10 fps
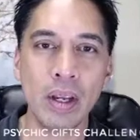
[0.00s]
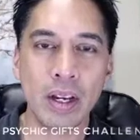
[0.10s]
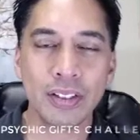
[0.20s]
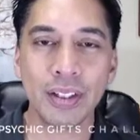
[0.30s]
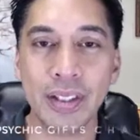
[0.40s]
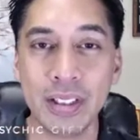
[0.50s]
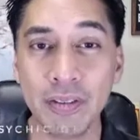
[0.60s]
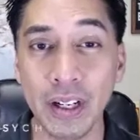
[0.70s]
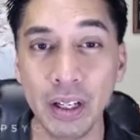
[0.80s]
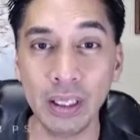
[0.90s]
So in this
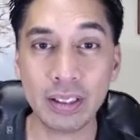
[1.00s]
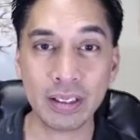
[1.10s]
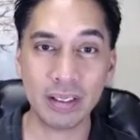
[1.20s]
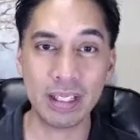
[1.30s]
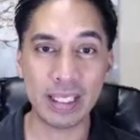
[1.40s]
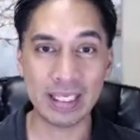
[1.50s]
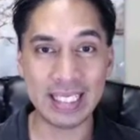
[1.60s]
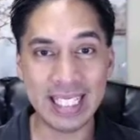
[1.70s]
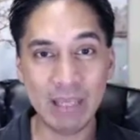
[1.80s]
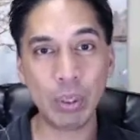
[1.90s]
video, let's take a
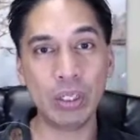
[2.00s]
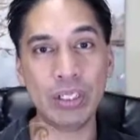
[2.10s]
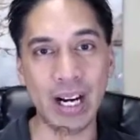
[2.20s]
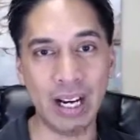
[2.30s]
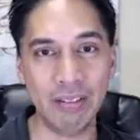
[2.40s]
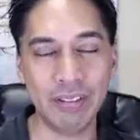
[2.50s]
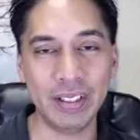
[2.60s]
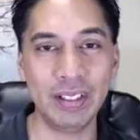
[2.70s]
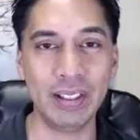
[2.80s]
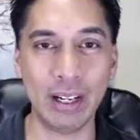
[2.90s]
deeper dive into
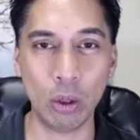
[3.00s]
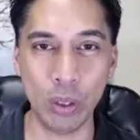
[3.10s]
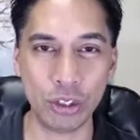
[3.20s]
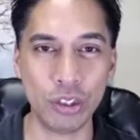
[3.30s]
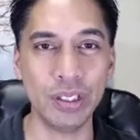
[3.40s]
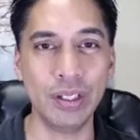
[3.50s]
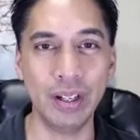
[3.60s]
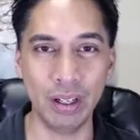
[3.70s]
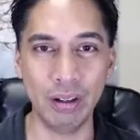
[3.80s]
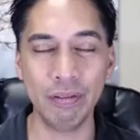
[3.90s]
that question
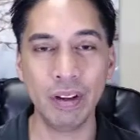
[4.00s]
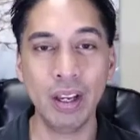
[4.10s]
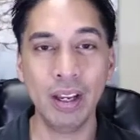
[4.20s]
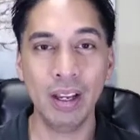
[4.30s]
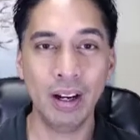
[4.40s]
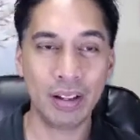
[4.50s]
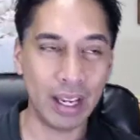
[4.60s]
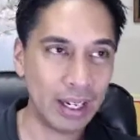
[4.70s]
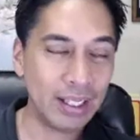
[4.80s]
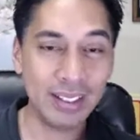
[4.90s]
of, okay, I
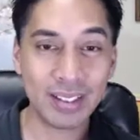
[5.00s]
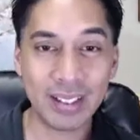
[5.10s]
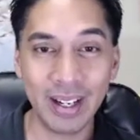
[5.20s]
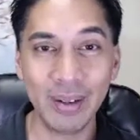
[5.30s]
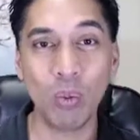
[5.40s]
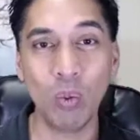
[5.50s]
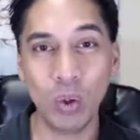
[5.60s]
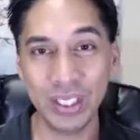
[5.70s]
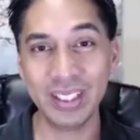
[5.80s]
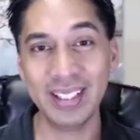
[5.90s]
got the sign.
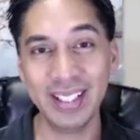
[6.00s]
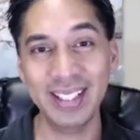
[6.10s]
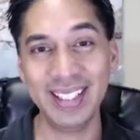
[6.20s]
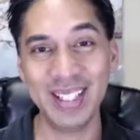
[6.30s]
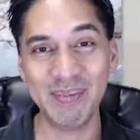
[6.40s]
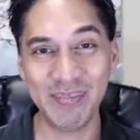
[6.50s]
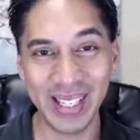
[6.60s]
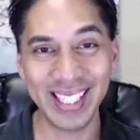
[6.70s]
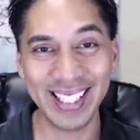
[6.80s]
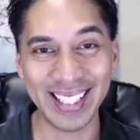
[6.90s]
What does it
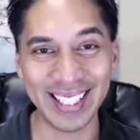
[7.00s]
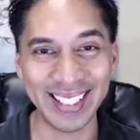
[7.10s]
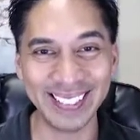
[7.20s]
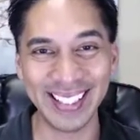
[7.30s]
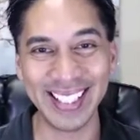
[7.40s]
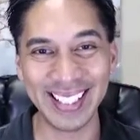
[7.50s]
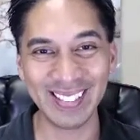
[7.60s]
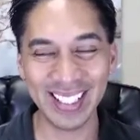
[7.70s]
mean, right? What does